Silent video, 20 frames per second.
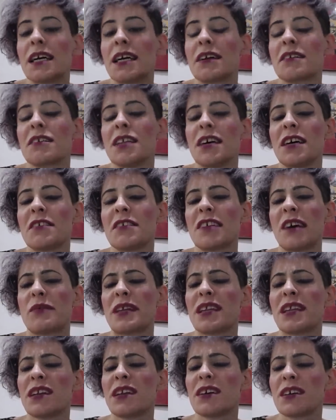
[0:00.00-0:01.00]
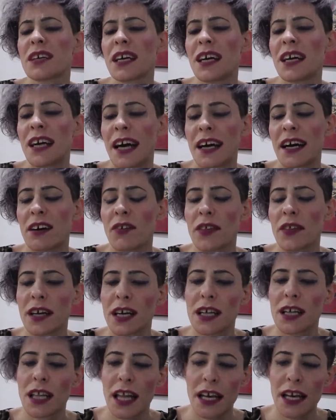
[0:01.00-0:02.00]
So let's have a look at how the
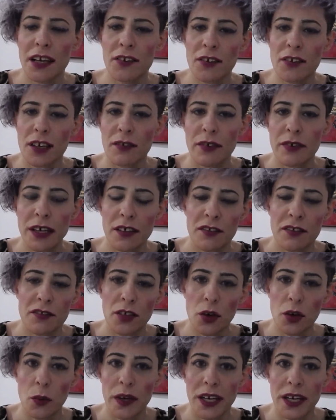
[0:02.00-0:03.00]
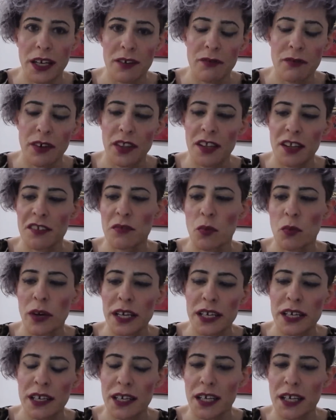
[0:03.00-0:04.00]
collective is doing for this
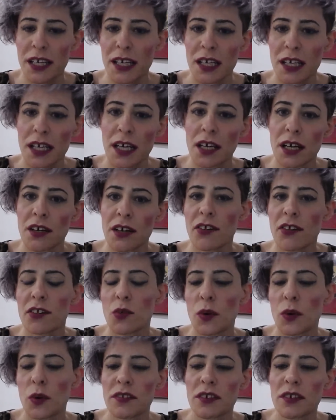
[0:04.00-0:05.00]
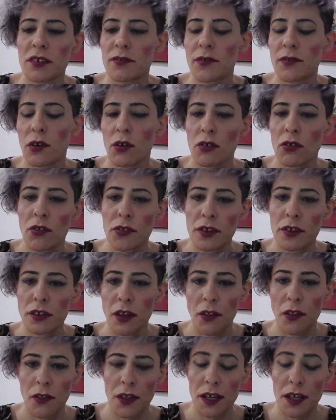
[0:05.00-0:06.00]
week, the 24th to the
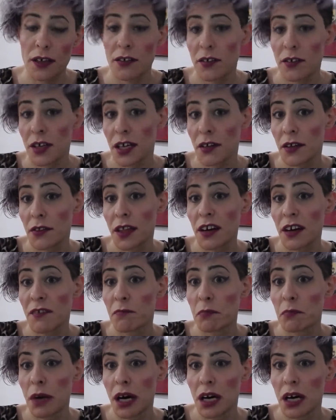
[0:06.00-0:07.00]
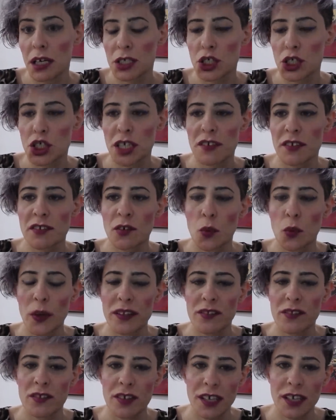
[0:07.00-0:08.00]
30th of March,
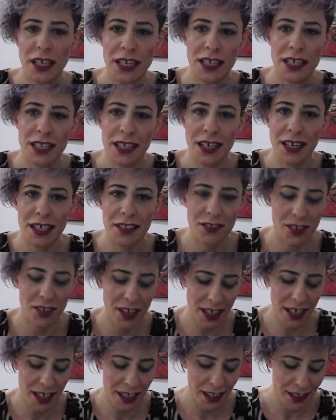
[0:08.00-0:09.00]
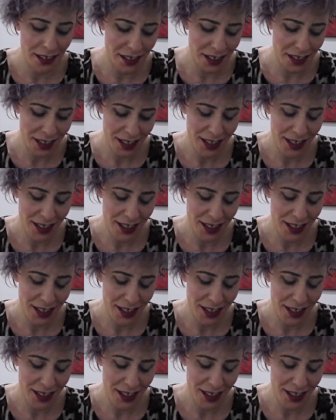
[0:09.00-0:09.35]
2019.